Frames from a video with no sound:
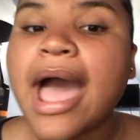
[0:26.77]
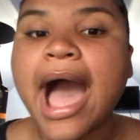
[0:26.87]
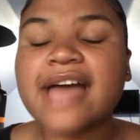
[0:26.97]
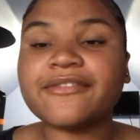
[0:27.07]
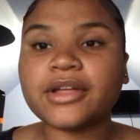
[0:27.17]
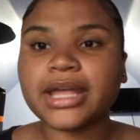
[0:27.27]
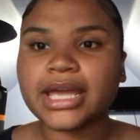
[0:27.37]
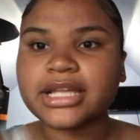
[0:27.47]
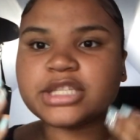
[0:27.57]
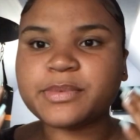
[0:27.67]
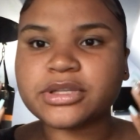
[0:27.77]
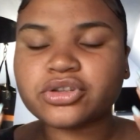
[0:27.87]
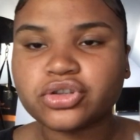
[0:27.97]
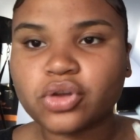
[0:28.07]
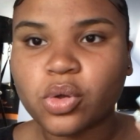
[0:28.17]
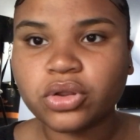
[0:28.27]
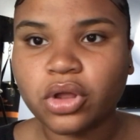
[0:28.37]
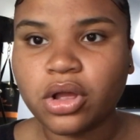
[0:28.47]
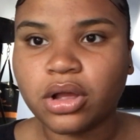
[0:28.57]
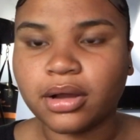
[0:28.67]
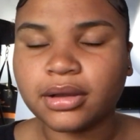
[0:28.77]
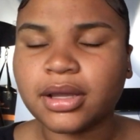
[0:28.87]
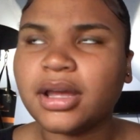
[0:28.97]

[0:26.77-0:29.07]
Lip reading: I feel like it's been so long.